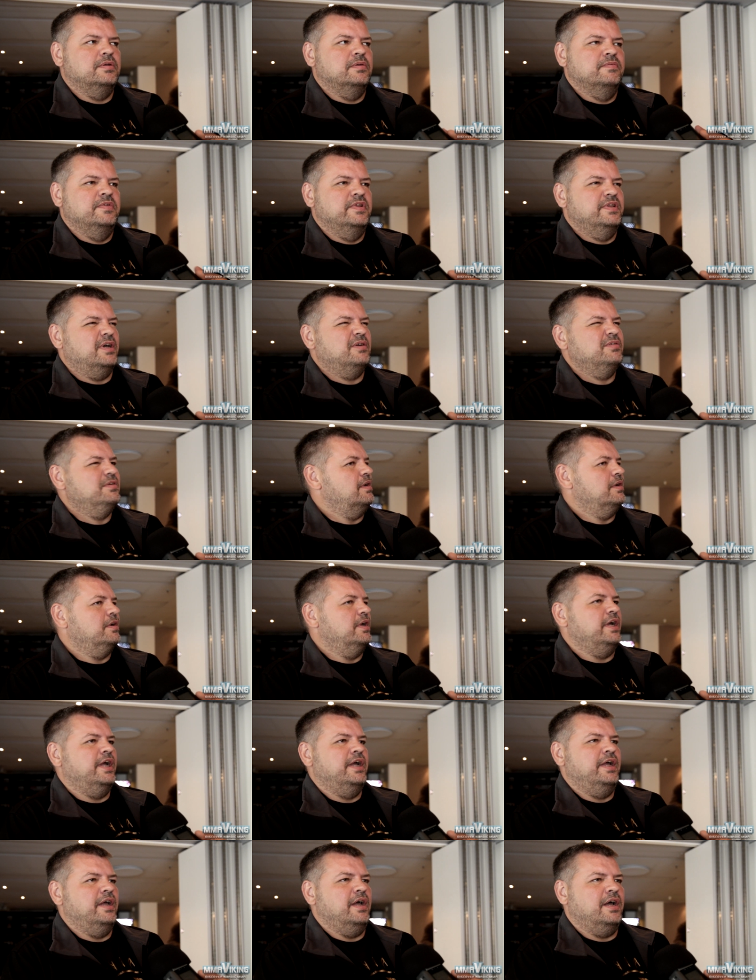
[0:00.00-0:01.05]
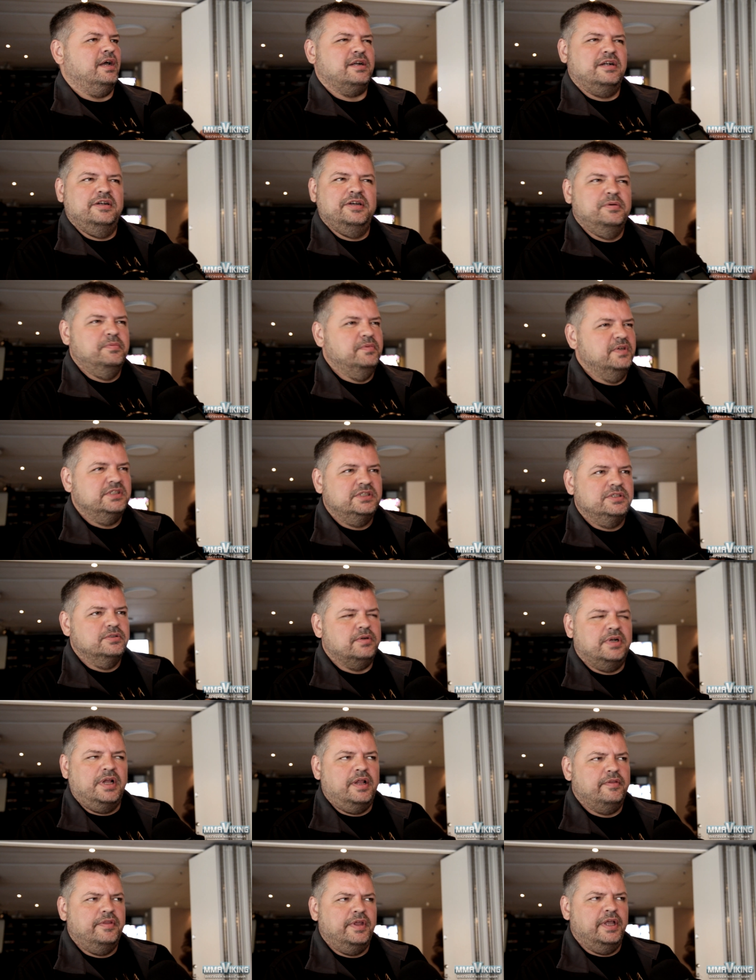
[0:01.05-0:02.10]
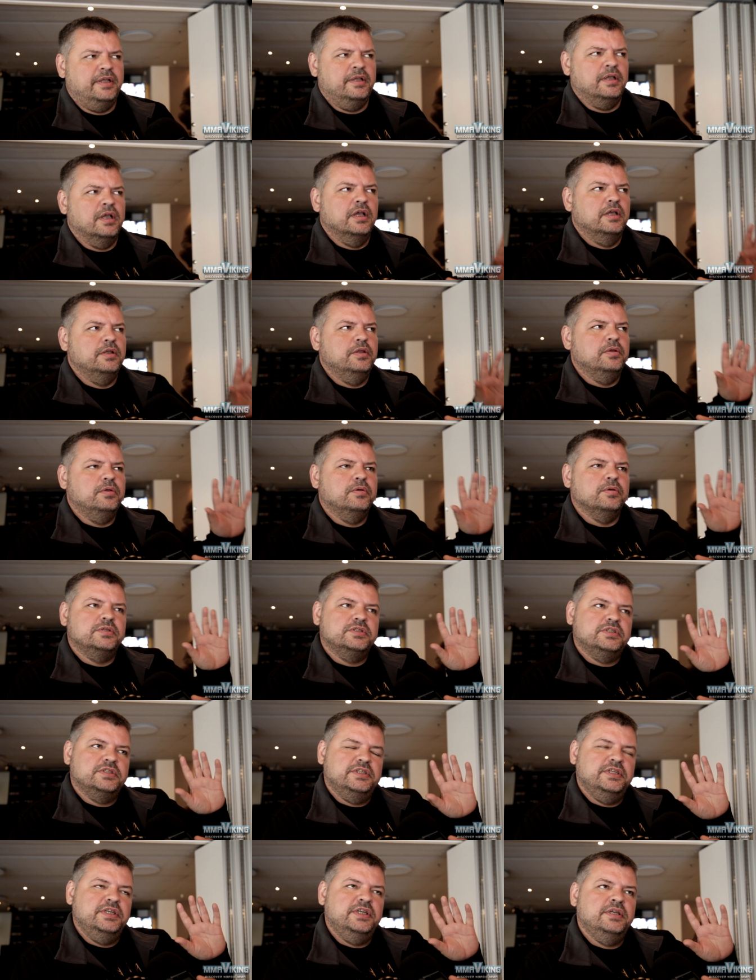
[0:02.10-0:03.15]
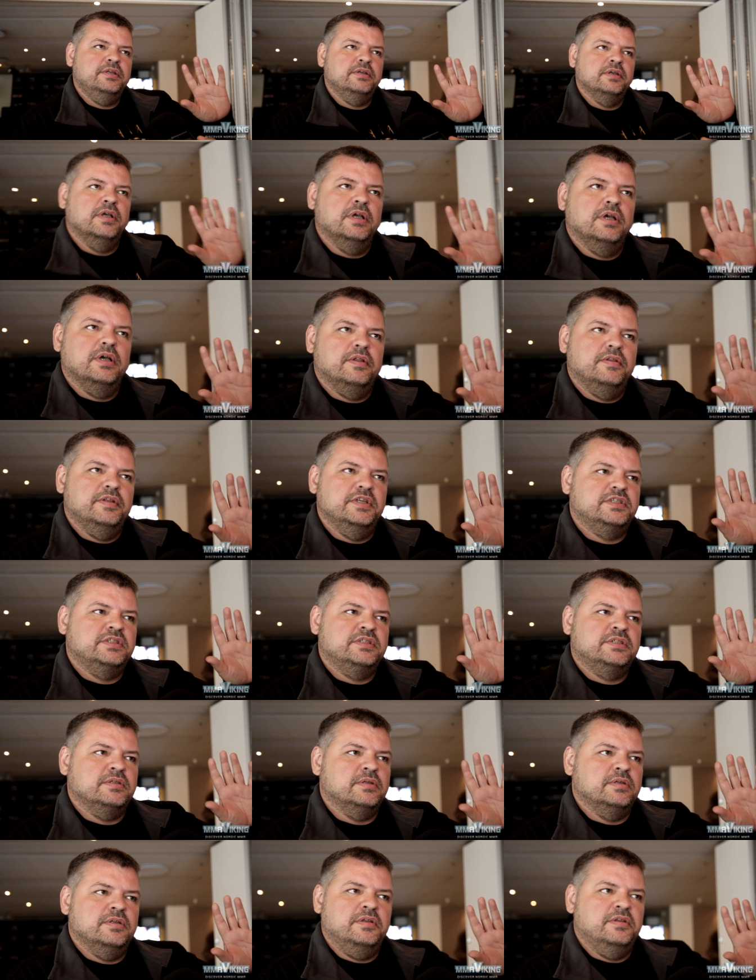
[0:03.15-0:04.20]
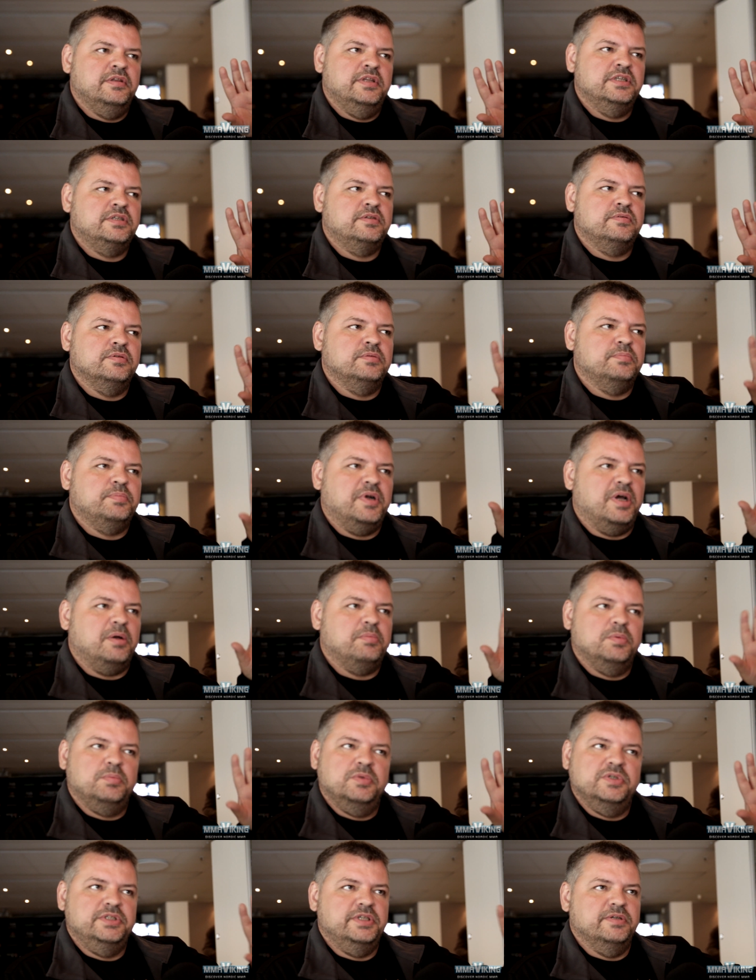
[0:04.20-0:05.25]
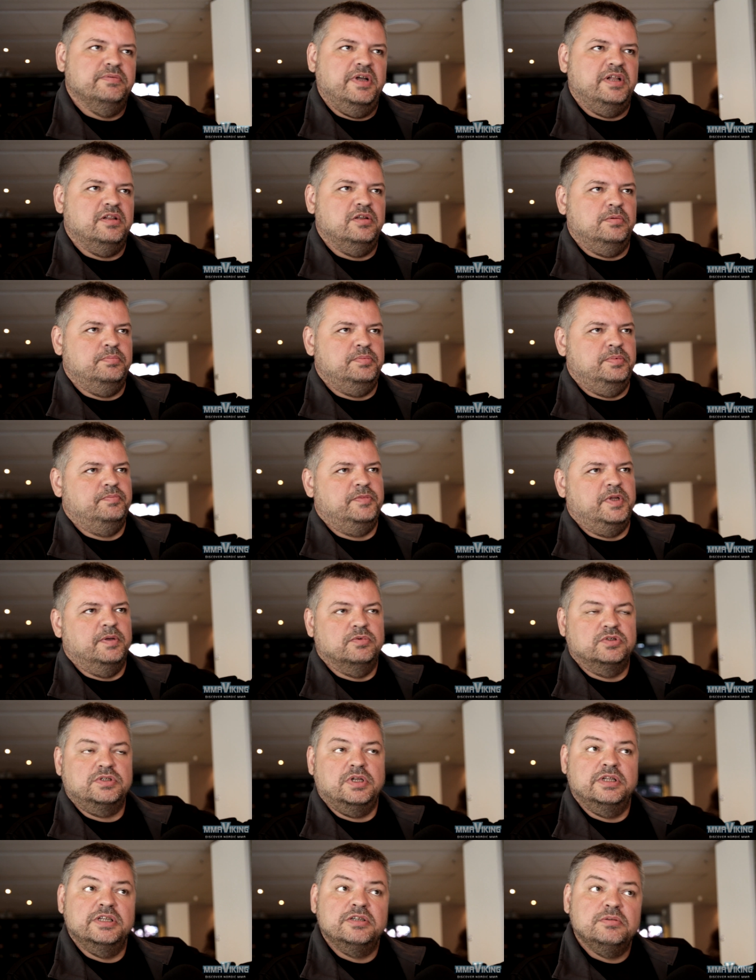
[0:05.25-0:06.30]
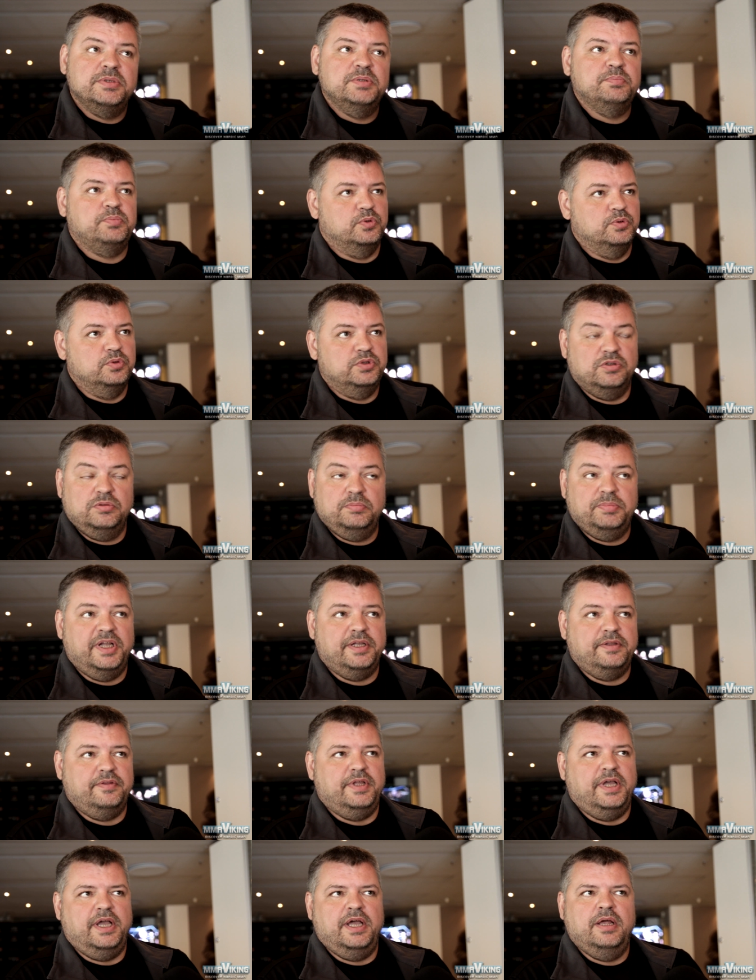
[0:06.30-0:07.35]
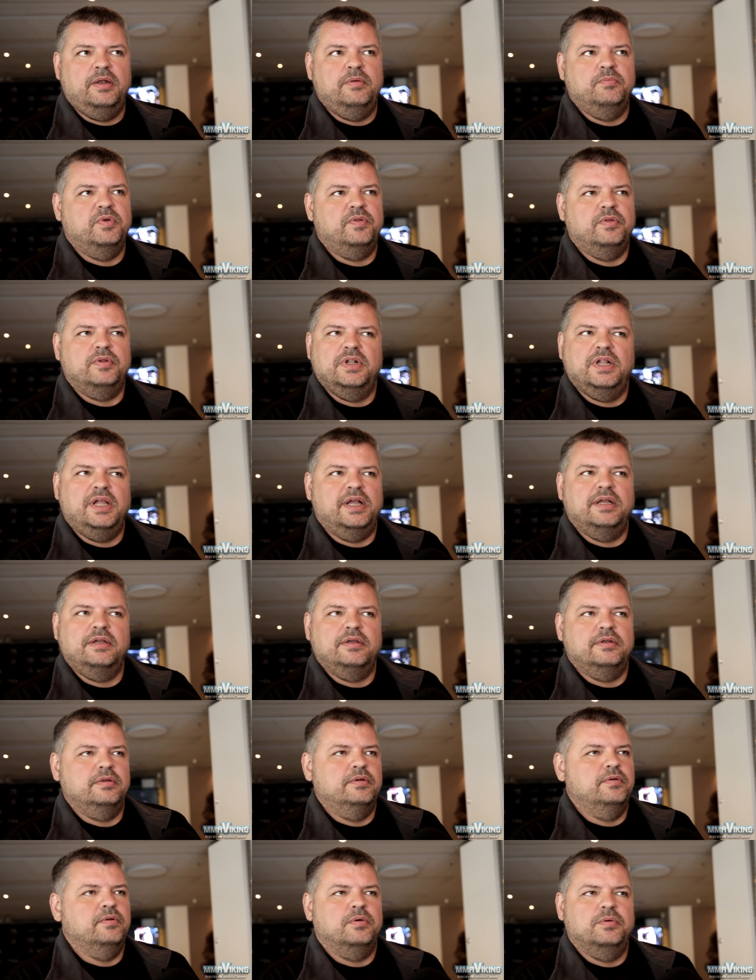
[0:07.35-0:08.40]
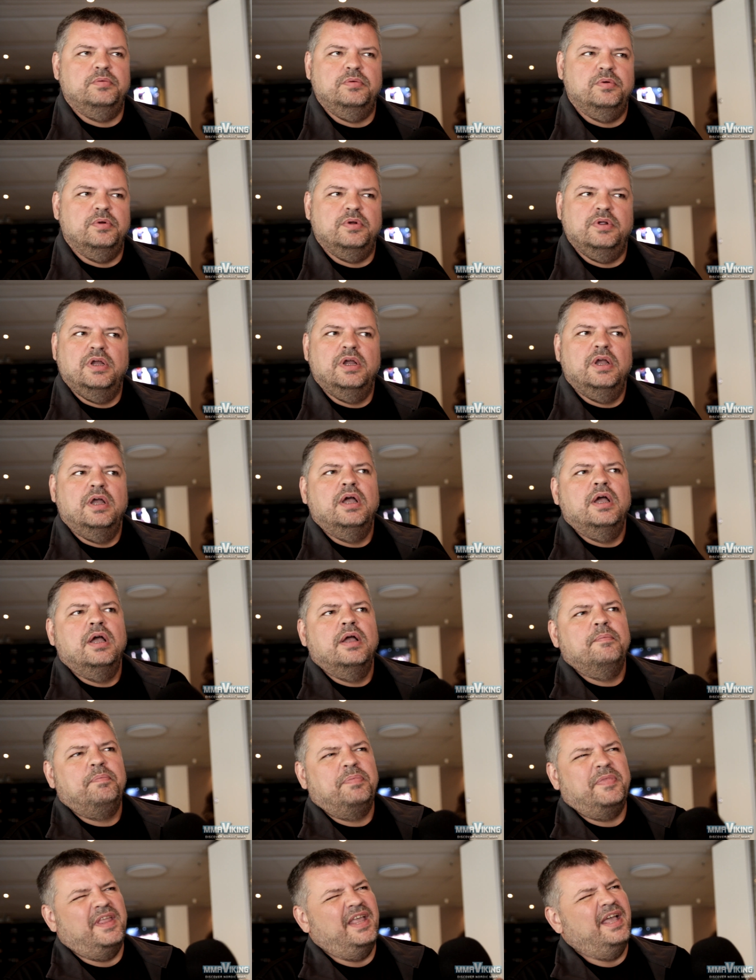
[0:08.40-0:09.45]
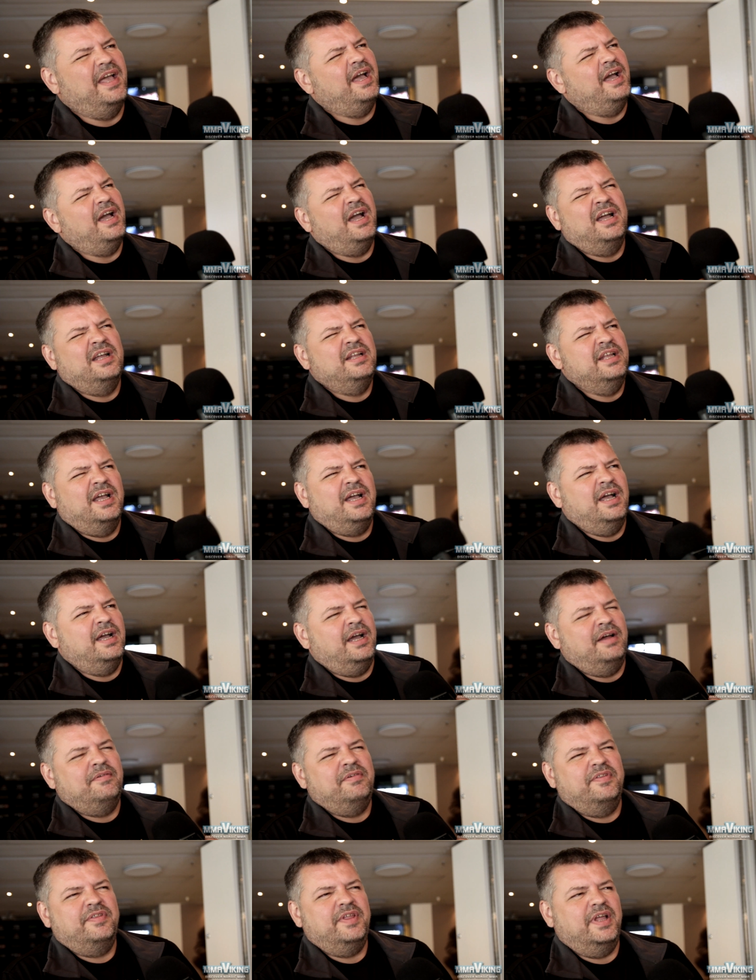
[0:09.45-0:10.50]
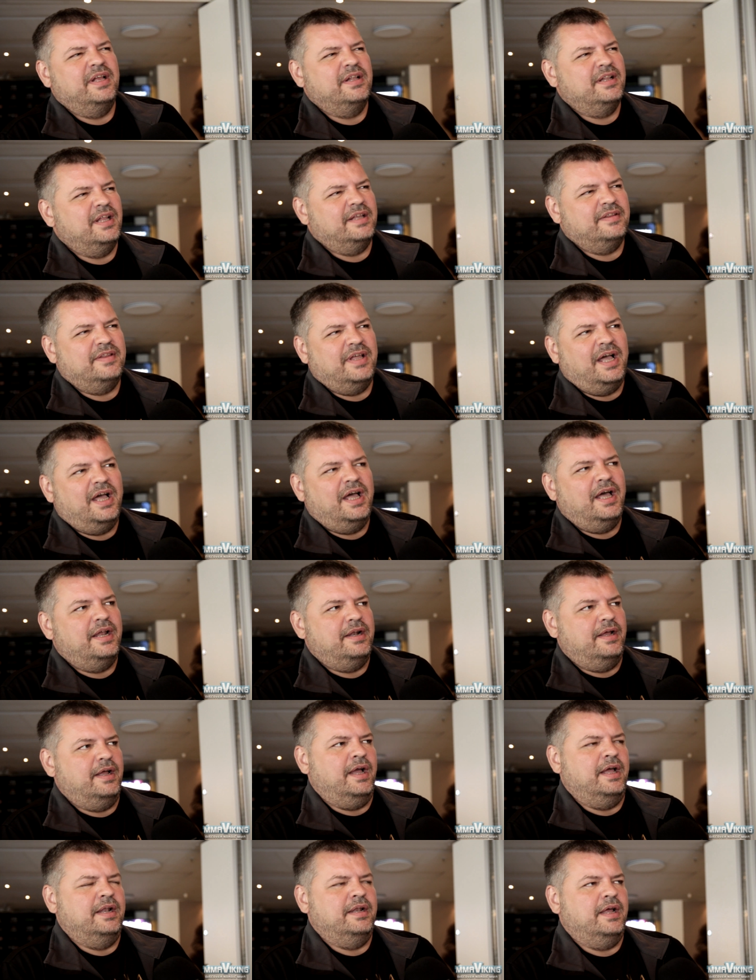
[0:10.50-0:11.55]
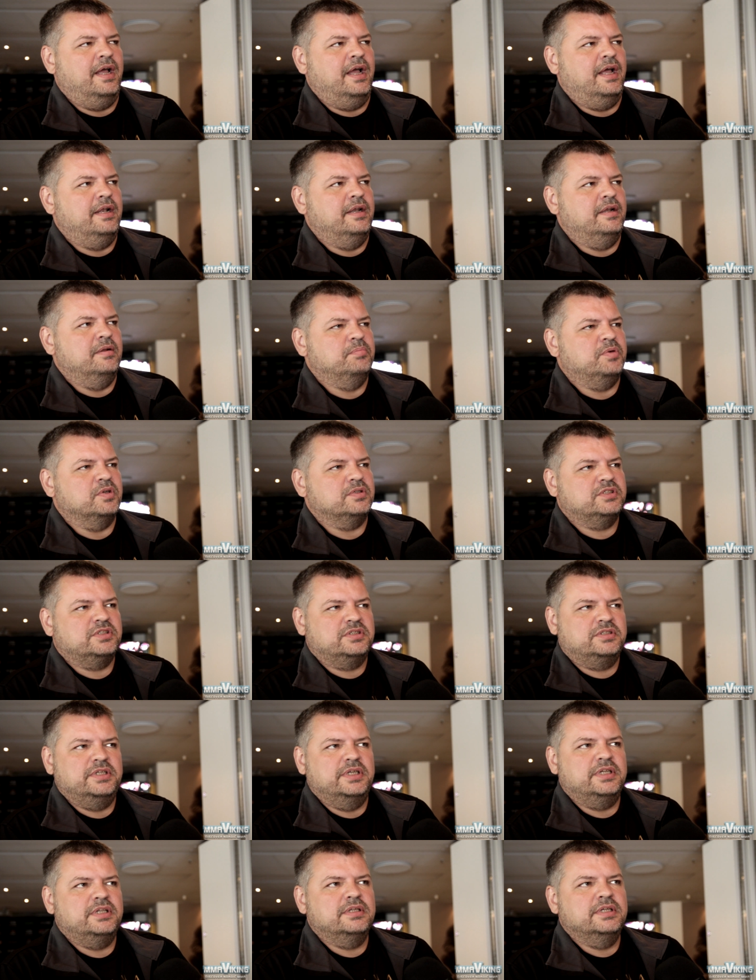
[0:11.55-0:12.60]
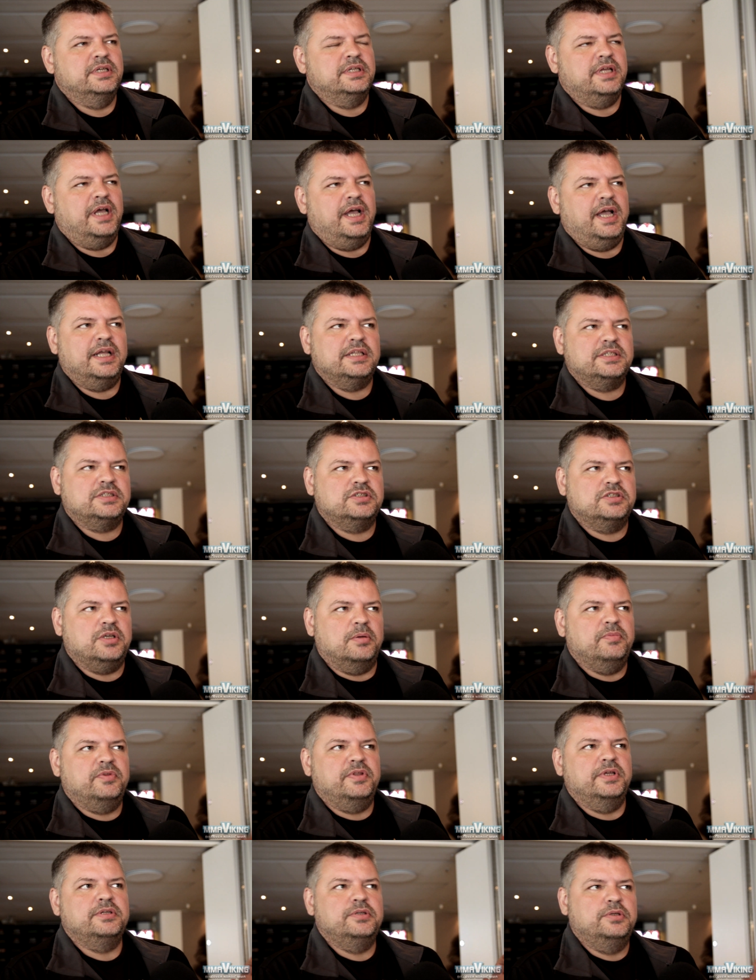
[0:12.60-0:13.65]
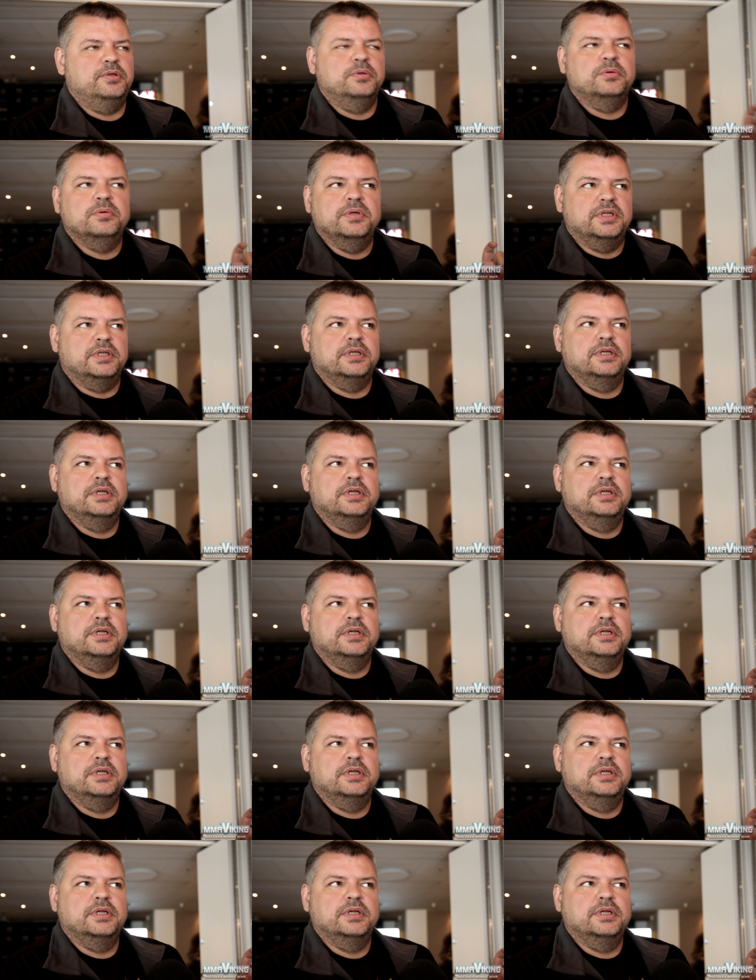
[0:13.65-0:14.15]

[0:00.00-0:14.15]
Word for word: without a, a clear vision or anything, you could see this this would probably develop. It was a little bit brutal back then with like uh, no groin strikes and headbutts. yeah, yeah, everything like that, and and but still it had something to it,